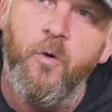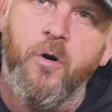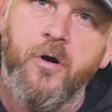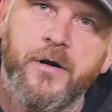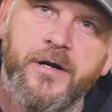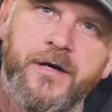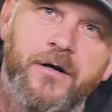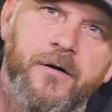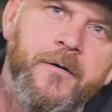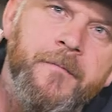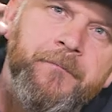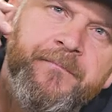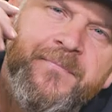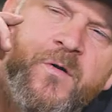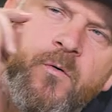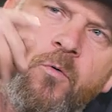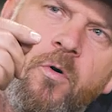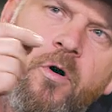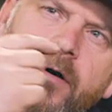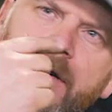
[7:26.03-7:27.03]
War Eagle.
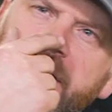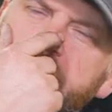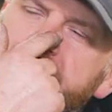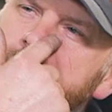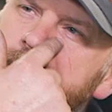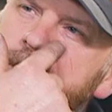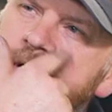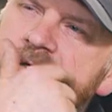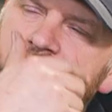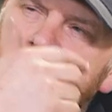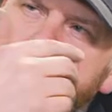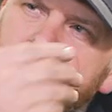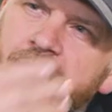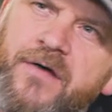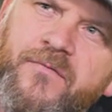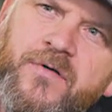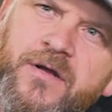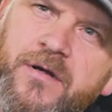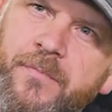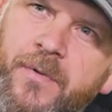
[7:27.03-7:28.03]
War Eagle is a
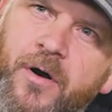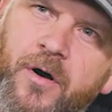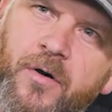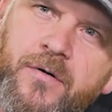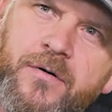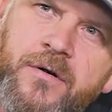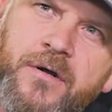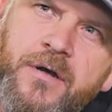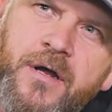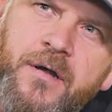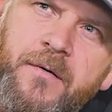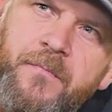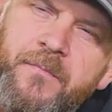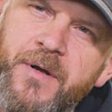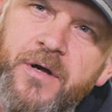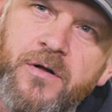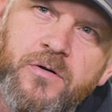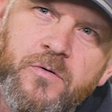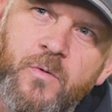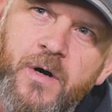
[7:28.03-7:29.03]
heavy boat,
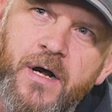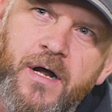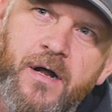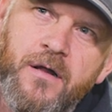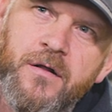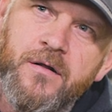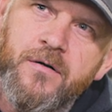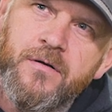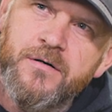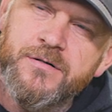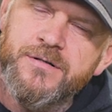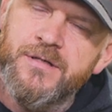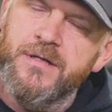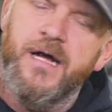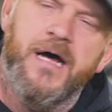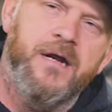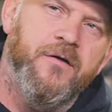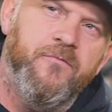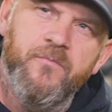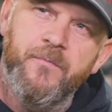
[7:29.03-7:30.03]
built well. There's a
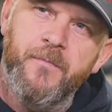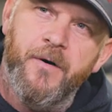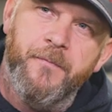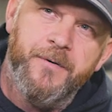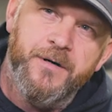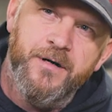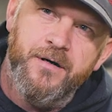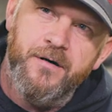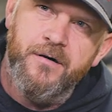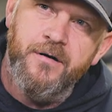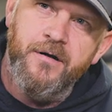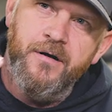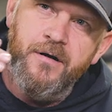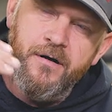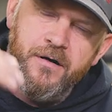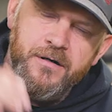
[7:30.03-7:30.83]
lot of them up here.